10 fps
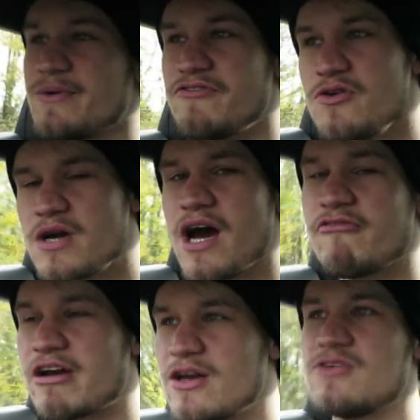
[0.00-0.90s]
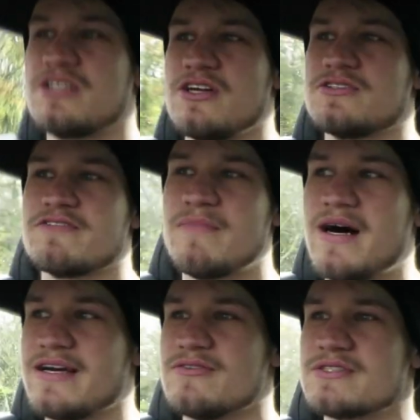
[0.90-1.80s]
So if you're covering lots and lots of
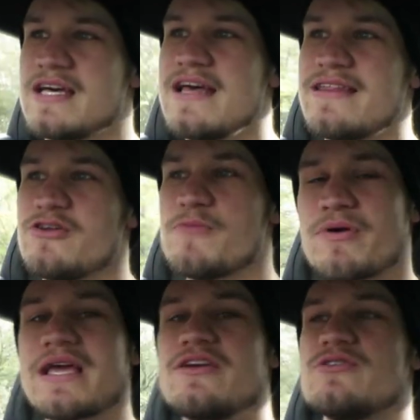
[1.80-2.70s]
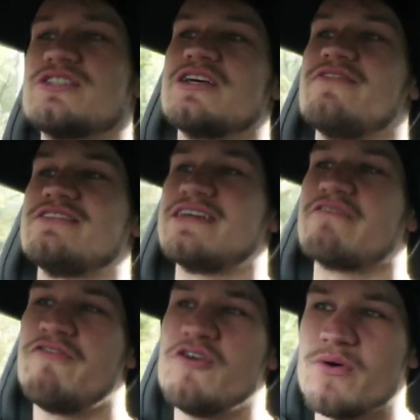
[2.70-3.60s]
miles, then you're bringing your
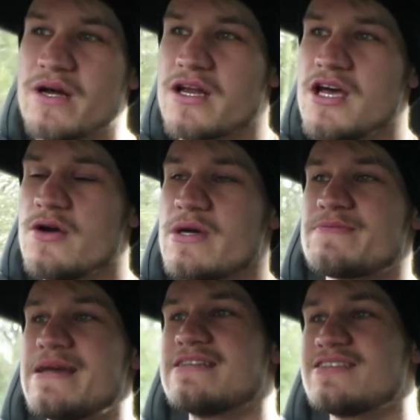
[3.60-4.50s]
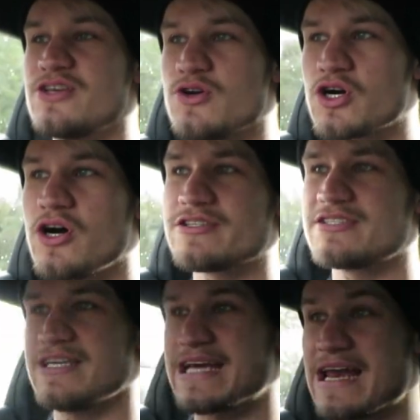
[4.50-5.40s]
servicing forward, which means that your
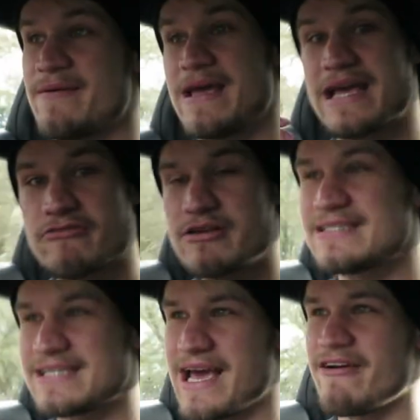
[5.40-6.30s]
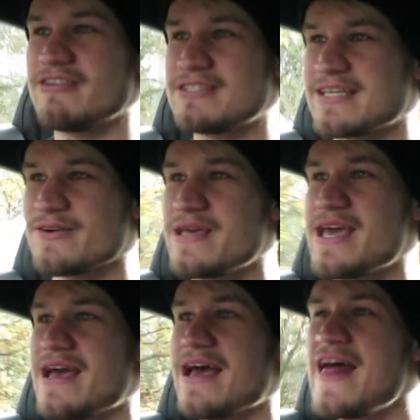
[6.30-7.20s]
costs are going to be increasing every single
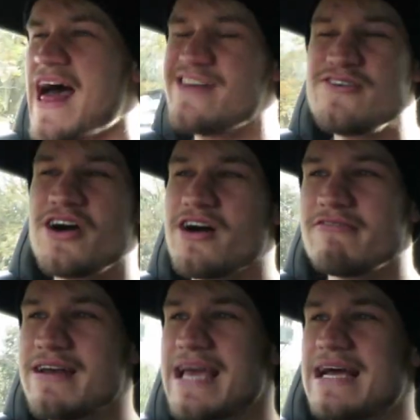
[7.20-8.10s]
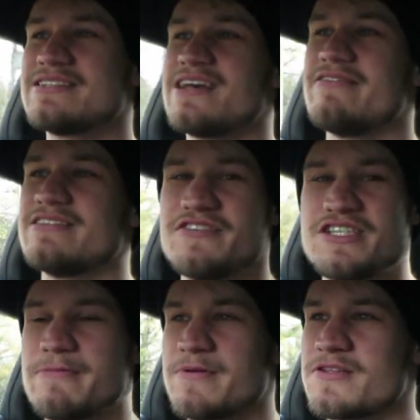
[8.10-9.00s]
year, and you can't really get a service for
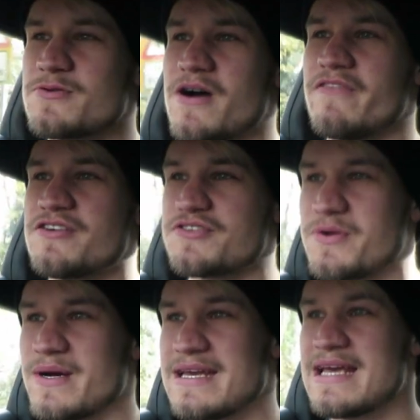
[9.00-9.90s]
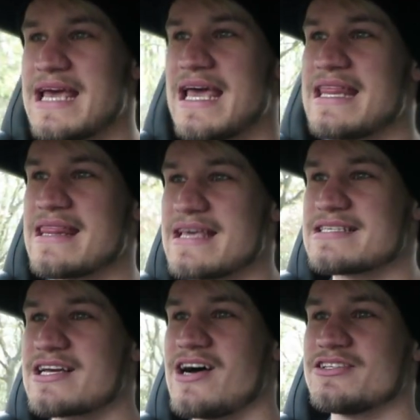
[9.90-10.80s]
cheaper than 1,200 quid in
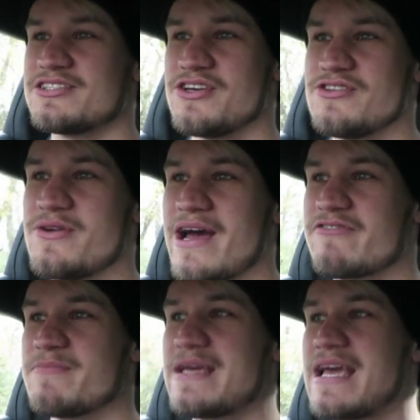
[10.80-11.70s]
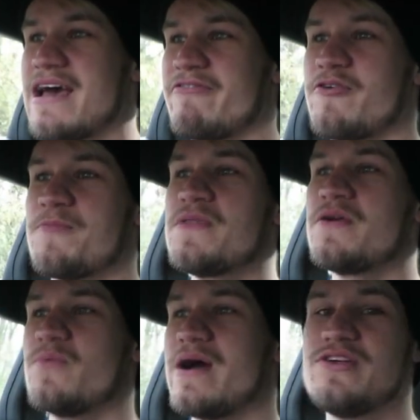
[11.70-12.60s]
this car. So you do have to be careful
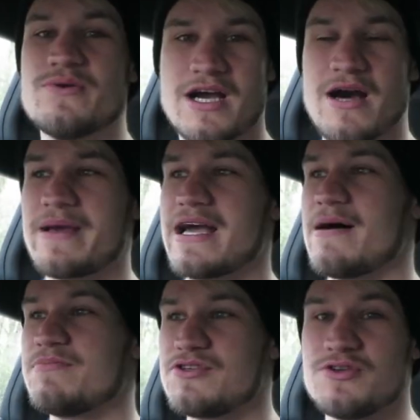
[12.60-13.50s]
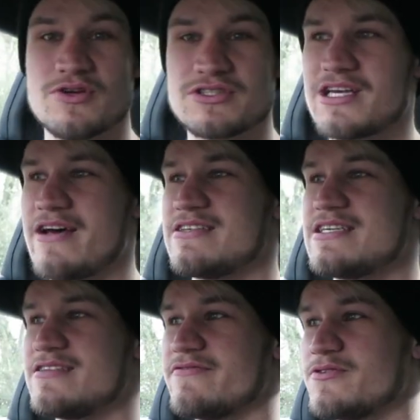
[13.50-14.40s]
when you are coming up to your
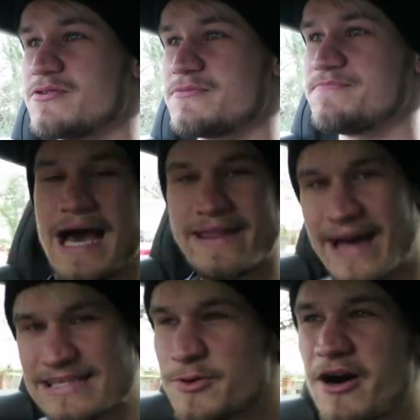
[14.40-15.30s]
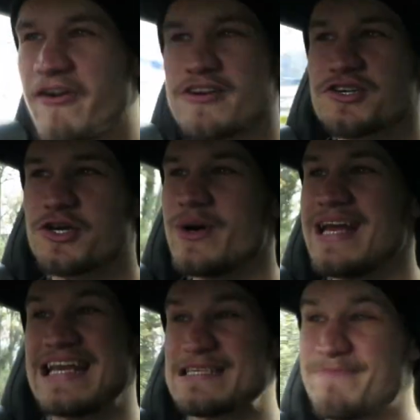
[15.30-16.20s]
service intervals. And that 1,200
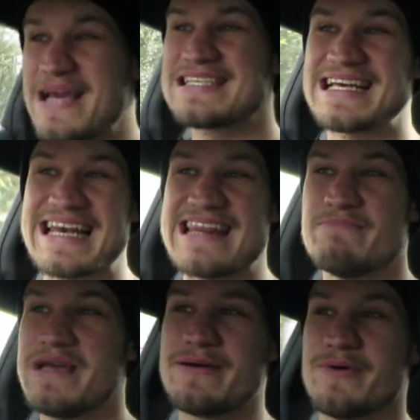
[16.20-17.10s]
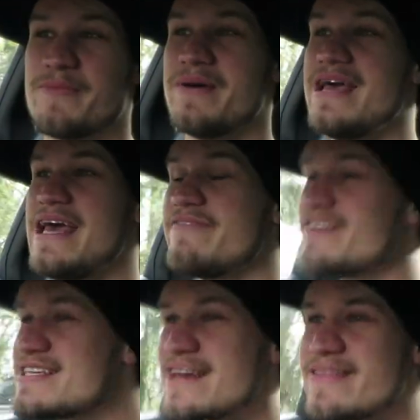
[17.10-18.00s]
quid is basically the minimum if
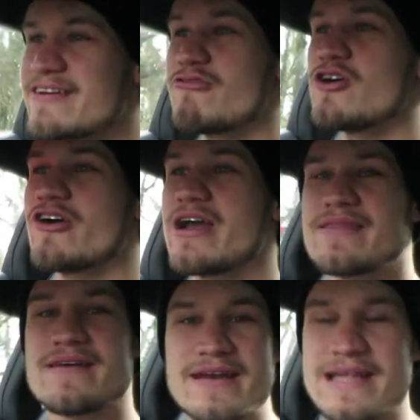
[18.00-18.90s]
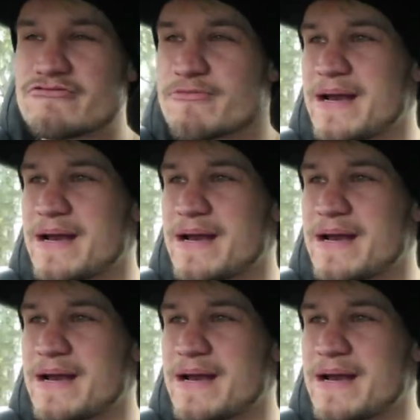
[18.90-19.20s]
there's anything wrong or anything that needs